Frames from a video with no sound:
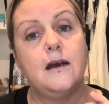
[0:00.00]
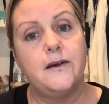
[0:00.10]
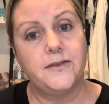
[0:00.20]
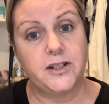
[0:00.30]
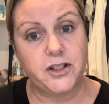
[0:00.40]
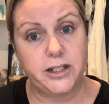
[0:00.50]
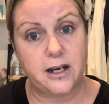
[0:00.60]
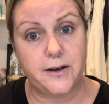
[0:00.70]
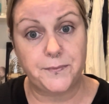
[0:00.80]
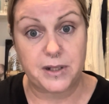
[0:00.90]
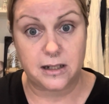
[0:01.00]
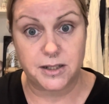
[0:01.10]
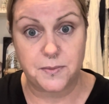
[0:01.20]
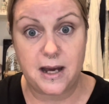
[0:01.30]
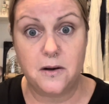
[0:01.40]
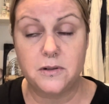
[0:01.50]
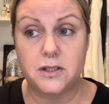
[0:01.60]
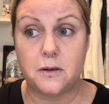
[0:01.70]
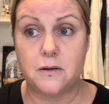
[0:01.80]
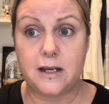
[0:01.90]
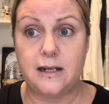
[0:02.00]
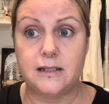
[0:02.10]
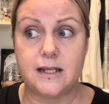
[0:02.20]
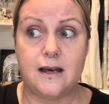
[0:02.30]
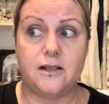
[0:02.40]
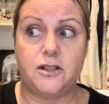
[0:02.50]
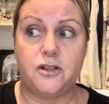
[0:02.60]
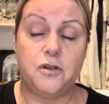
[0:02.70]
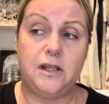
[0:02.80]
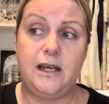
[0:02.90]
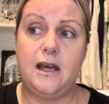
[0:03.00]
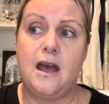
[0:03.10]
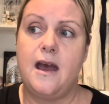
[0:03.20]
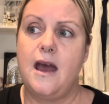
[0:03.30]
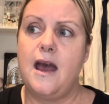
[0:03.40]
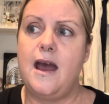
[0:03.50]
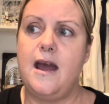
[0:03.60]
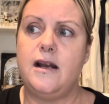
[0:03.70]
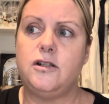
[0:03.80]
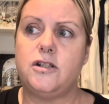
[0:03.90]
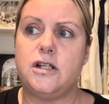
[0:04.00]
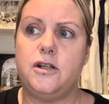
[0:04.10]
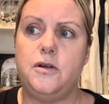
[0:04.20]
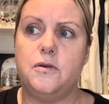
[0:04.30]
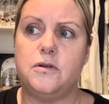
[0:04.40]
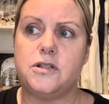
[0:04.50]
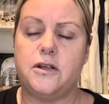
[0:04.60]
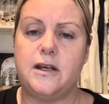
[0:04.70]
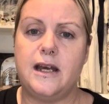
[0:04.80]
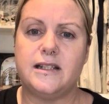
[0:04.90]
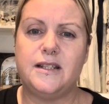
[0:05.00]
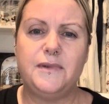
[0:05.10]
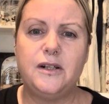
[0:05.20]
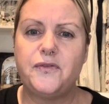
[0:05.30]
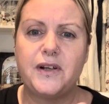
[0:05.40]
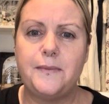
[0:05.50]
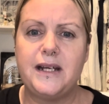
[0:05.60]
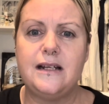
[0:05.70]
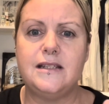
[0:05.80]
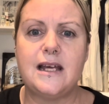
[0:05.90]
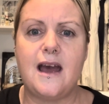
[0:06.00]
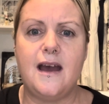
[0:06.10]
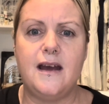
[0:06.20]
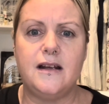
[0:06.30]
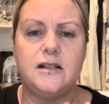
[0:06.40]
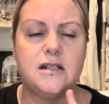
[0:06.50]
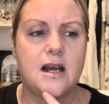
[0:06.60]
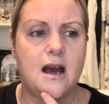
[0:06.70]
this year as well. So I'll get into that shortly. And you also get some little freebies, and